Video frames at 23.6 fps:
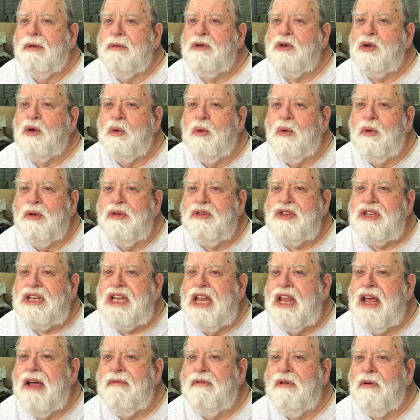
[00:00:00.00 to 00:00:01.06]
tools
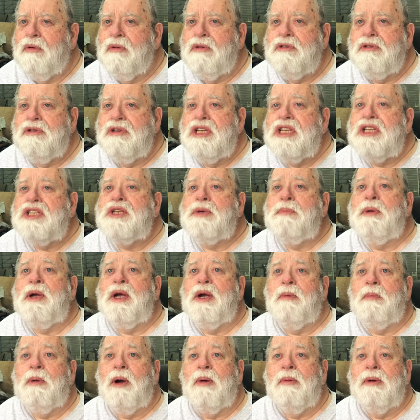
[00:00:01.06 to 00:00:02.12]
never
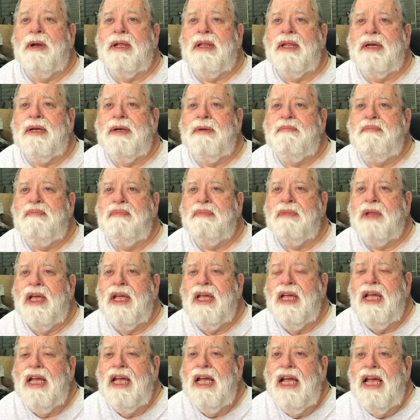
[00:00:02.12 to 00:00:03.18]
disappear permanently.
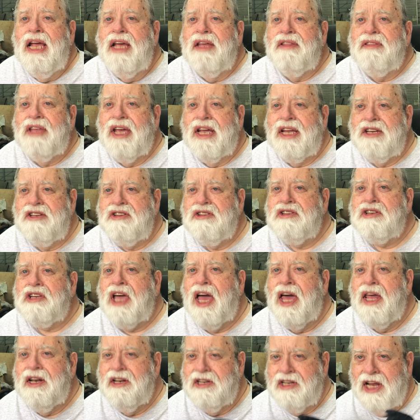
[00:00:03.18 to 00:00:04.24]
They just
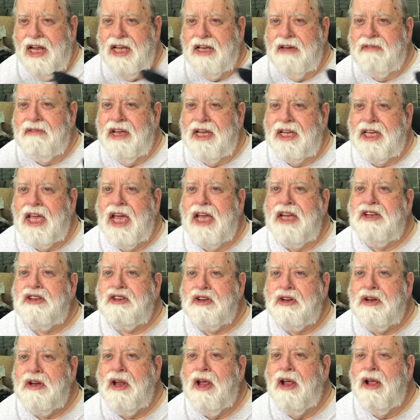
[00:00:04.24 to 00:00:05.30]
kind of take a
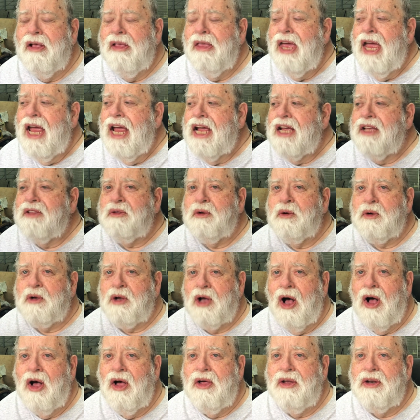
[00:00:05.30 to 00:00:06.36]
vacation and they're
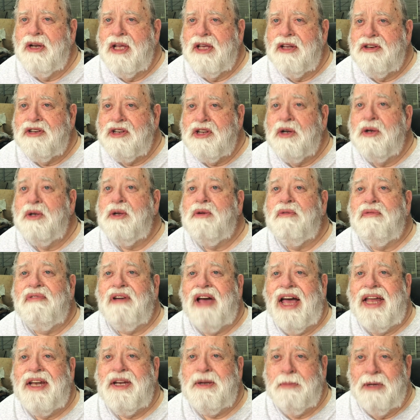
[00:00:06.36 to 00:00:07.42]
gone until you
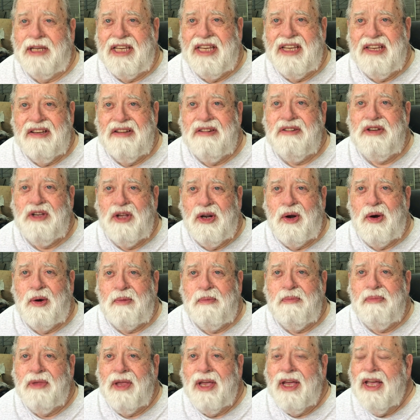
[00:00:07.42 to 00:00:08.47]
find them again, you know.
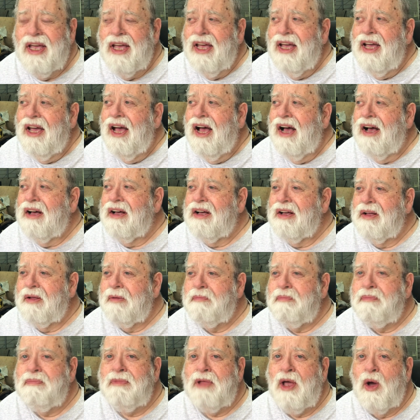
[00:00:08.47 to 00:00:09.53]

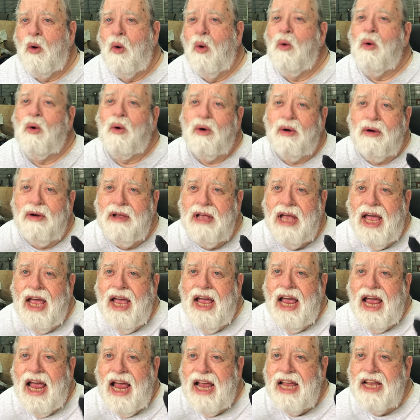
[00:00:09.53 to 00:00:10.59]
Or
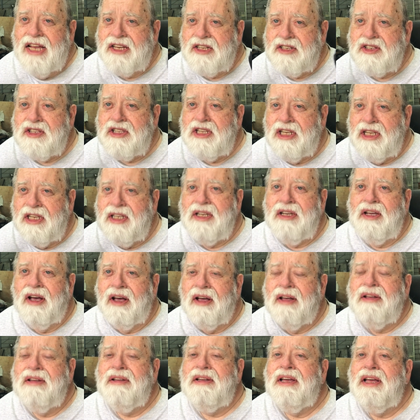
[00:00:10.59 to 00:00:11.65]
as
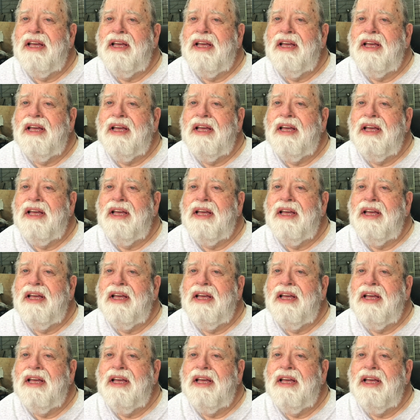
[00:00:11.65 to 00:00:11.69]
the